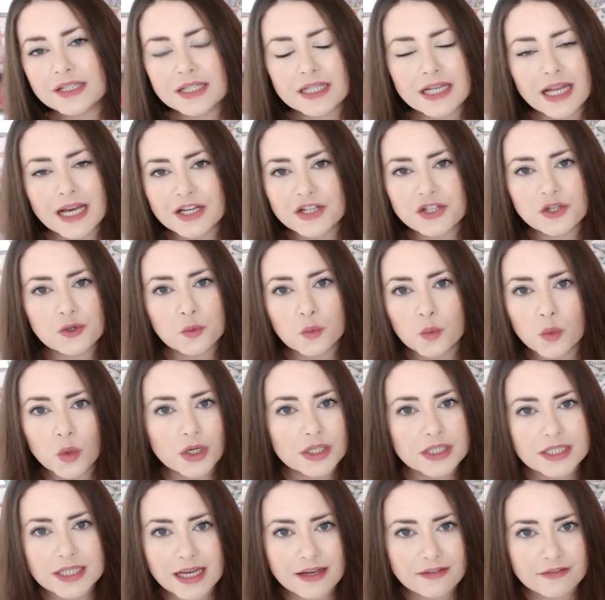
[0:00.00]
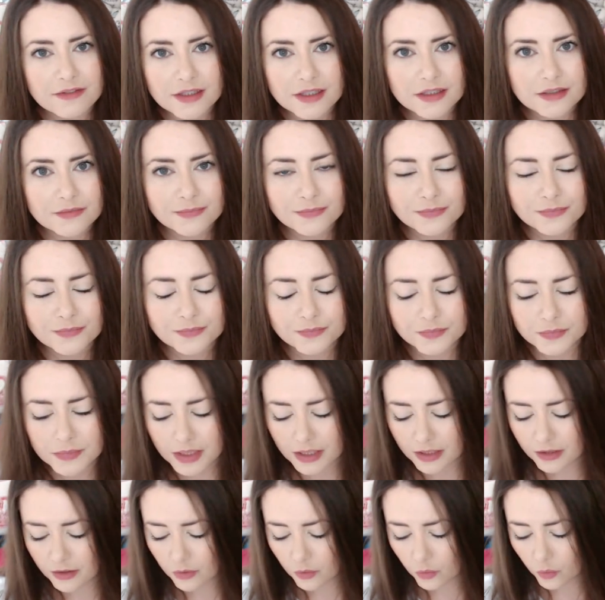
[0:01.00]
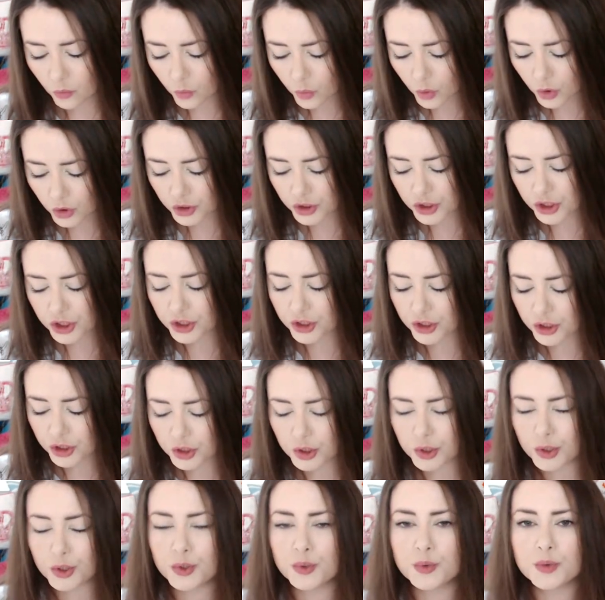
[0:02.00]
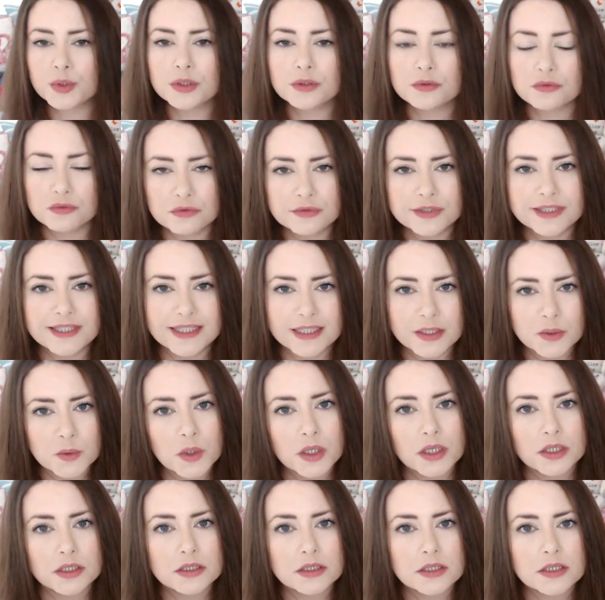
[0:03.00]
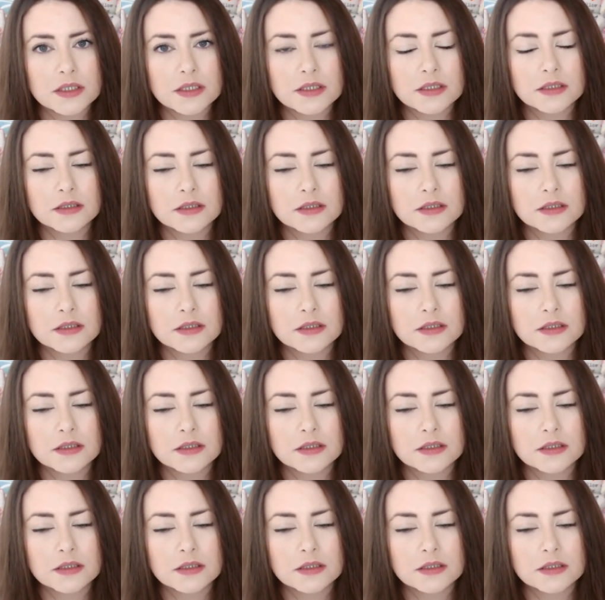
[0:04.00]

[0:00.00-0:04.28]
/ whatever, What do you really want